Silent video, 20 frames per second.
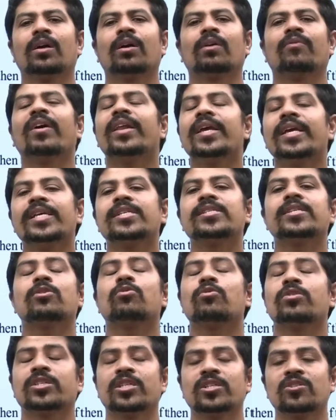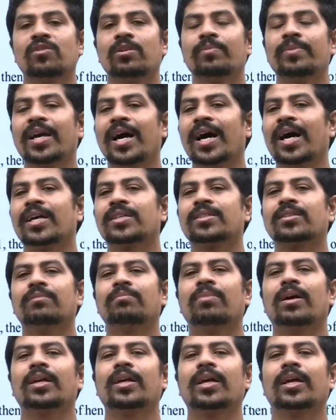Very easy questions will be asked,
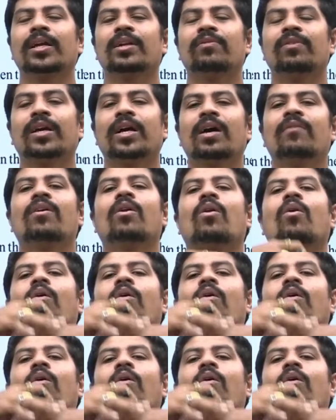but it will cover